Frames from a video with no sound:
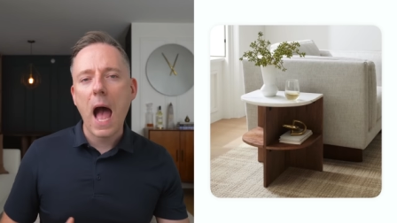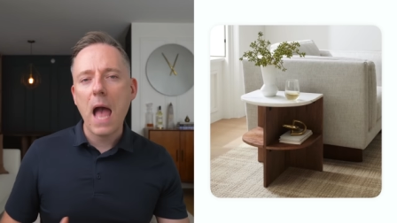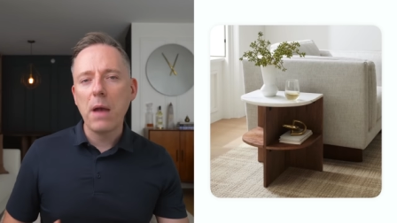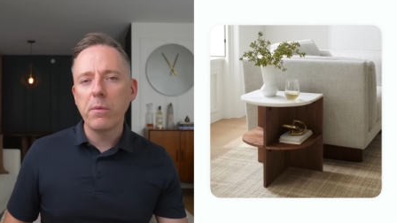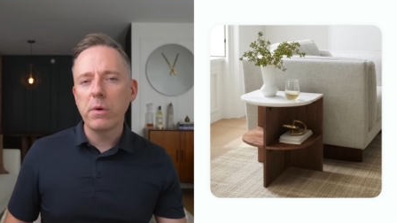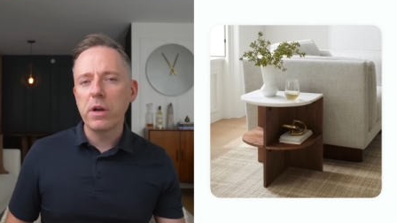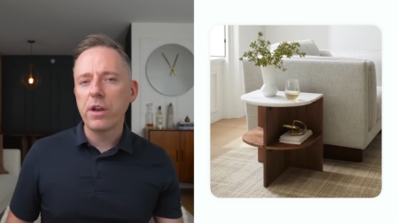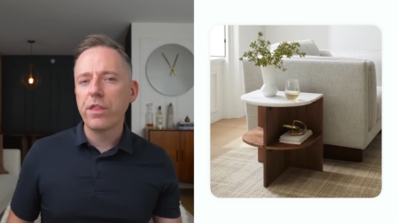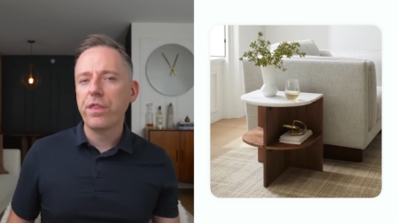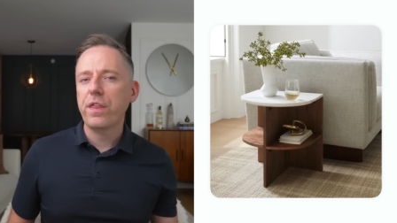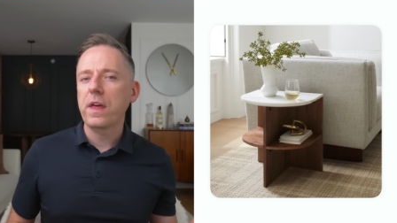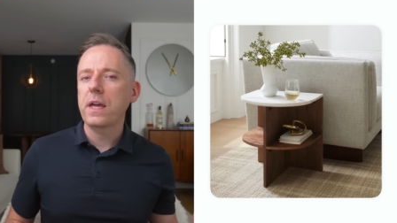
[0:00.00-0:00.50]
I
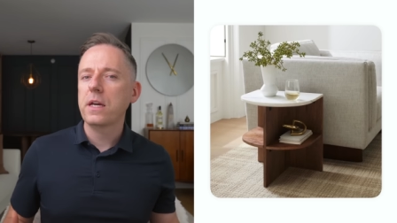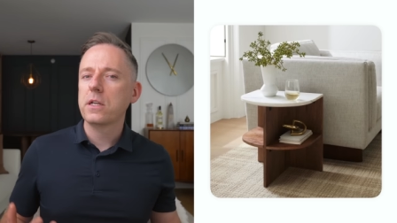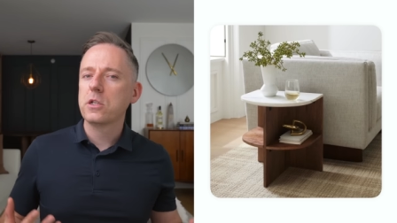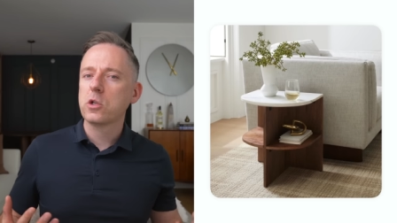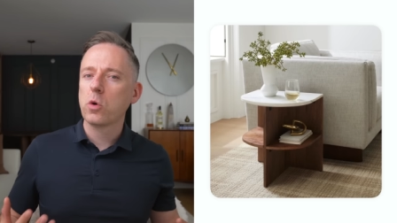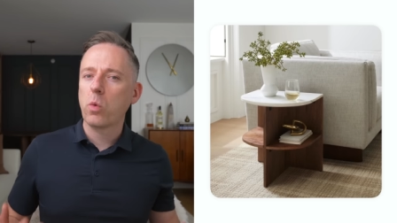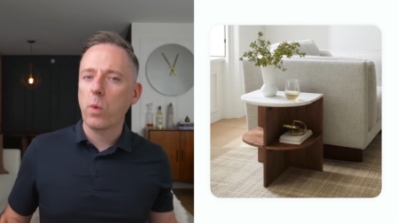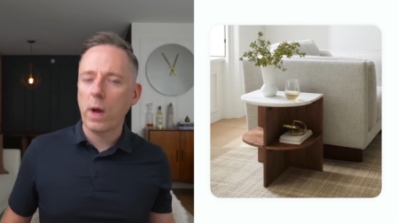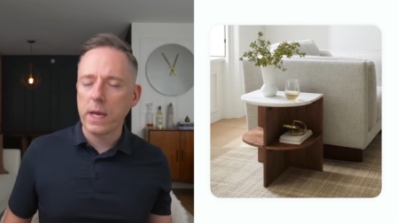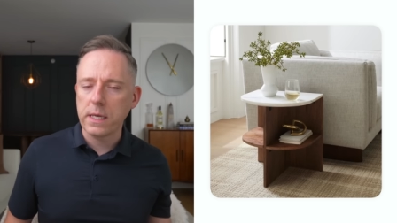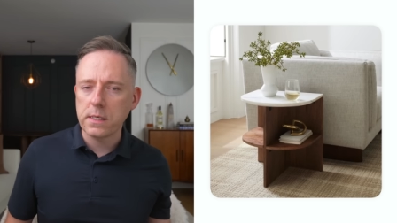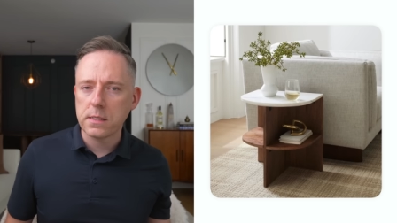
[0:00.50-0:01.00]
would think
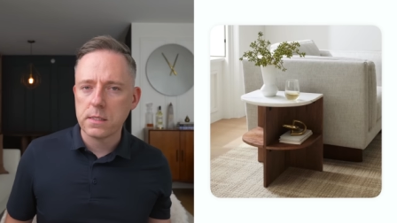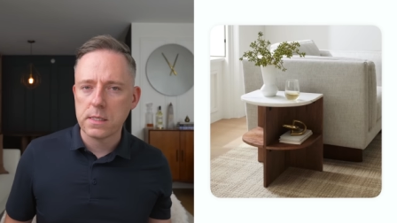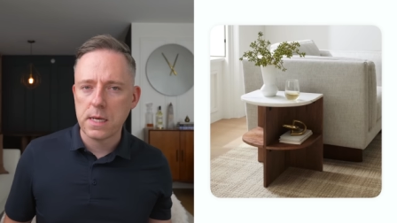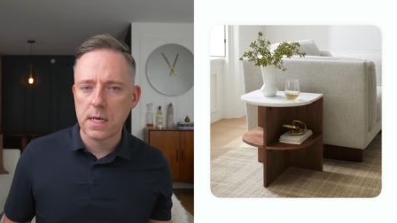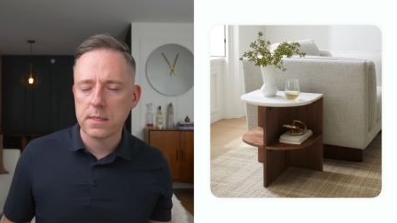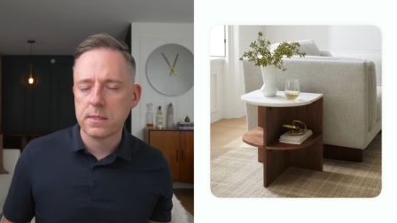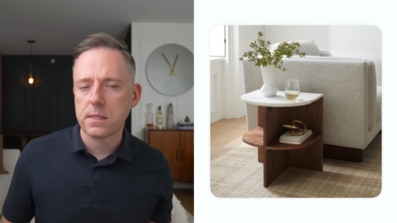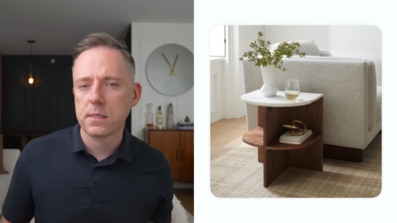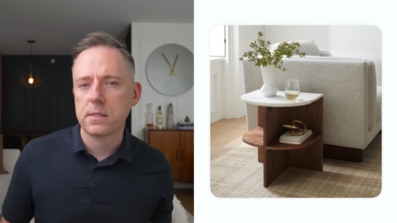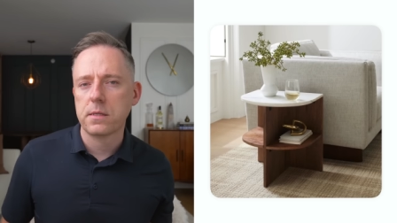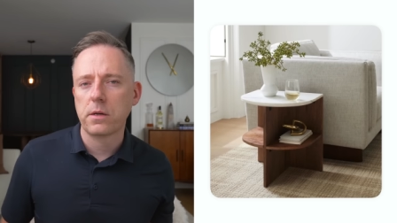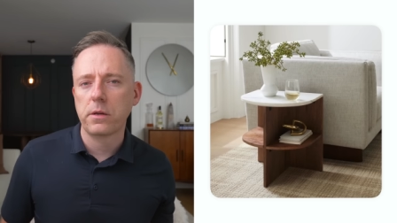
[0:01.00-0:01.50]
twice
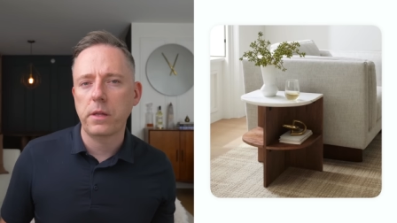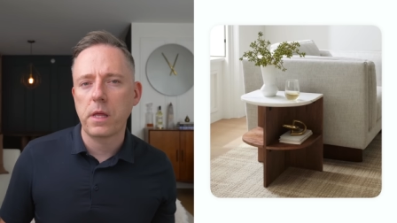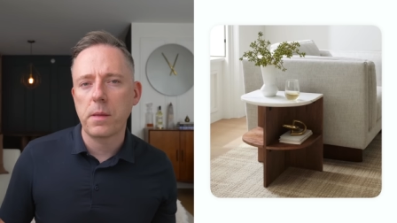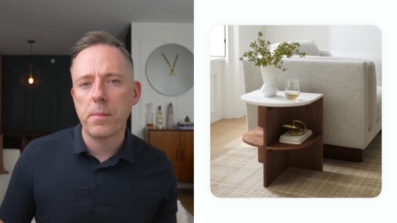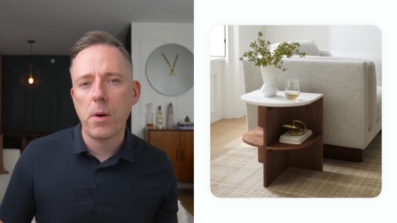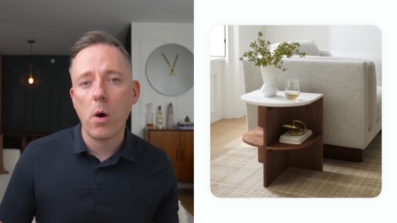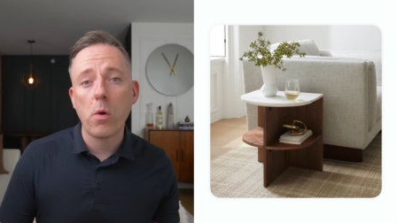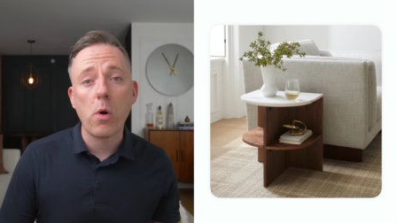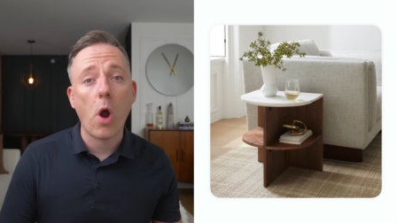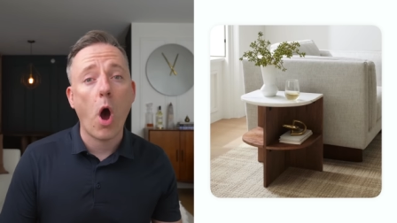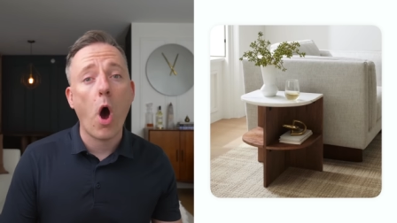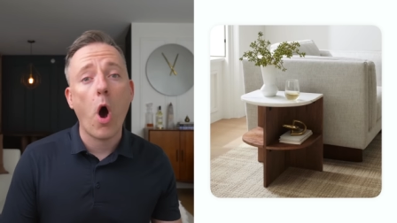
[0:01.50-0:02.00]
necessarily
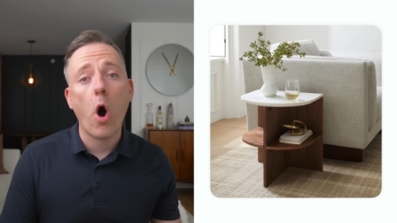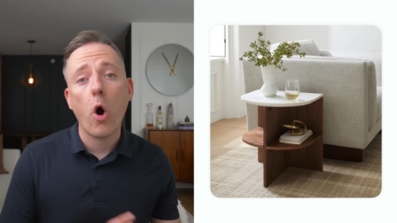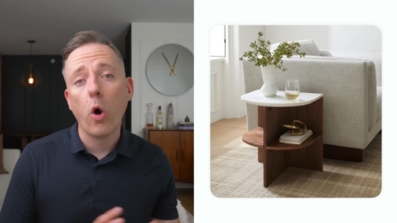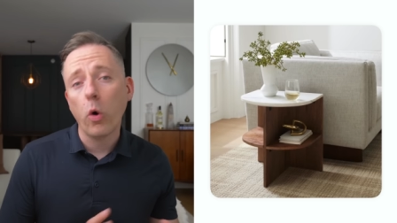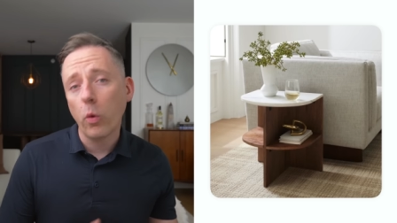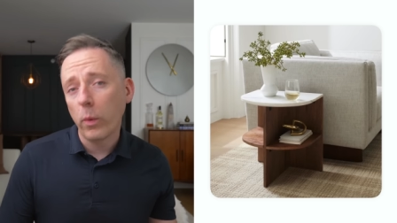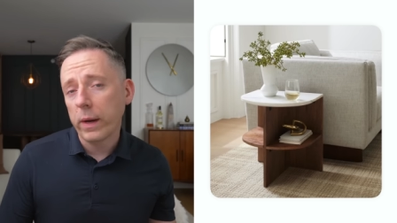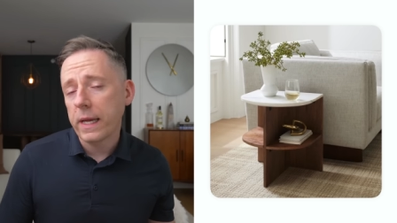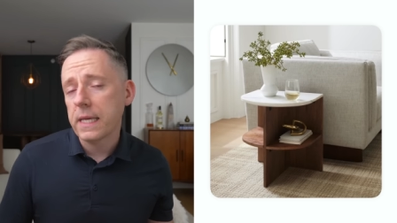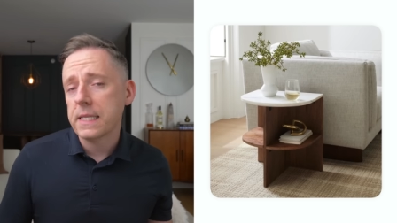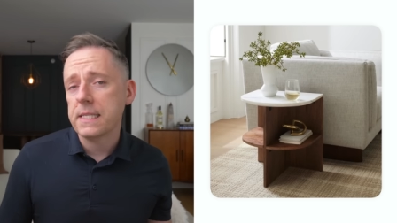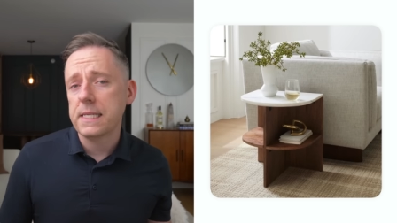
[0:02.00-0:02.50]
about
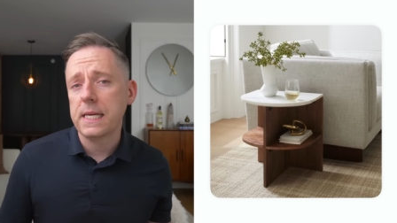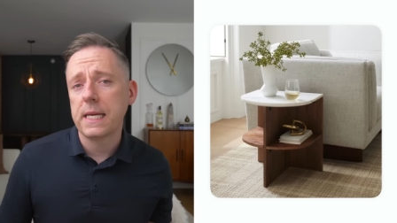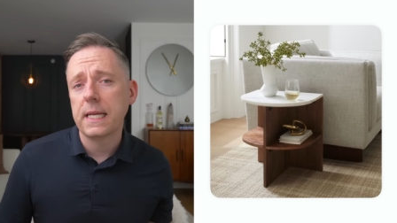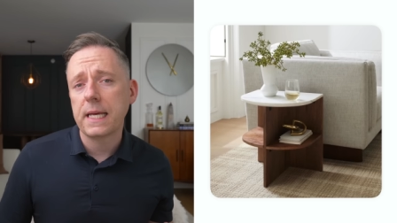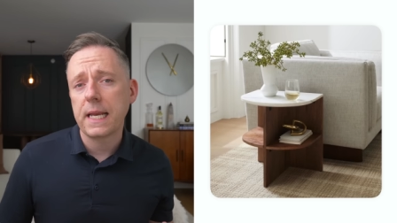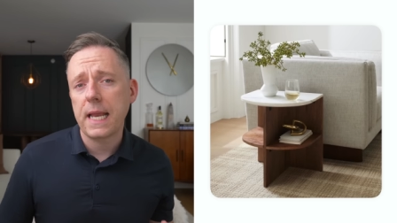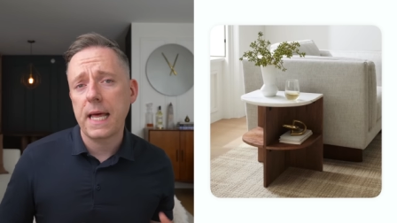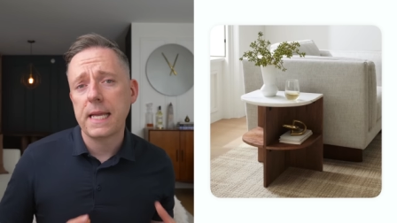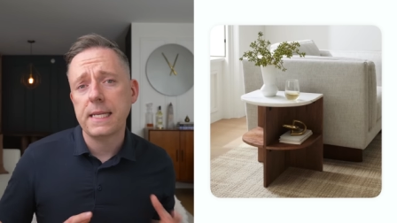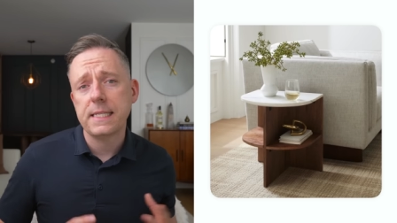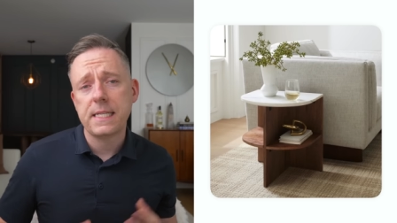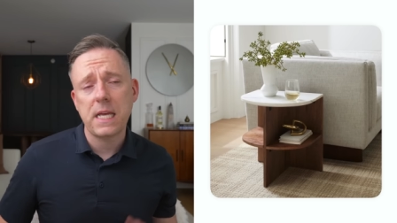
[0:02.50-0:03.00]
always needing
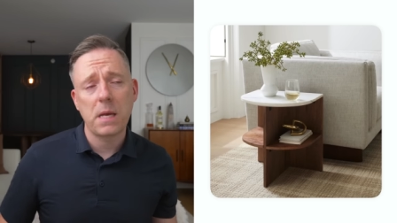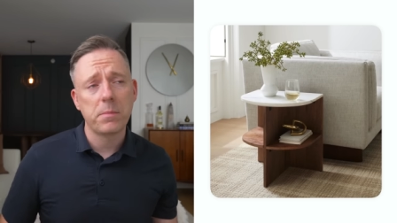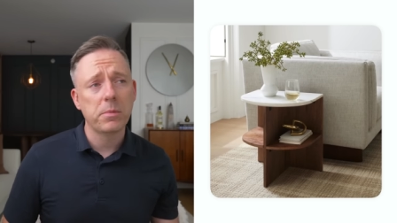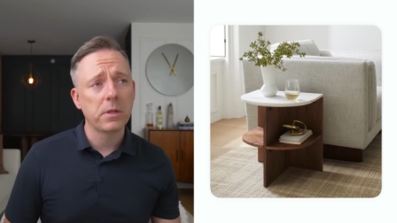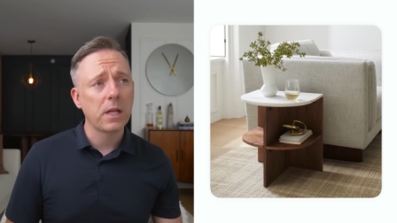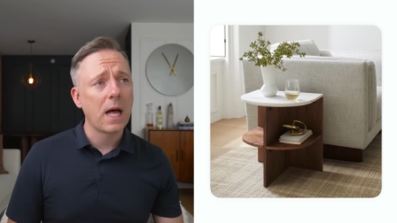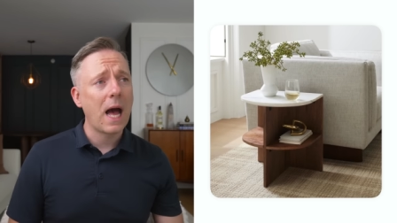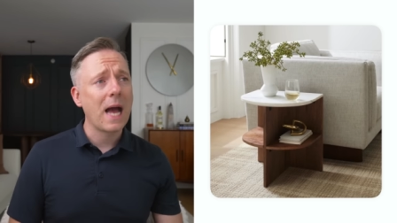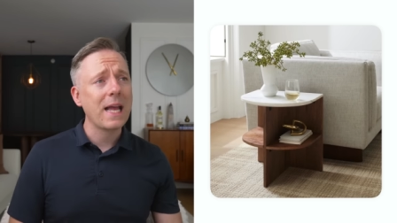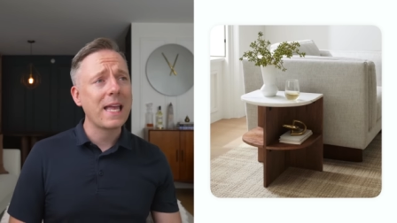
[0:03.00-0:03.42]
an end table.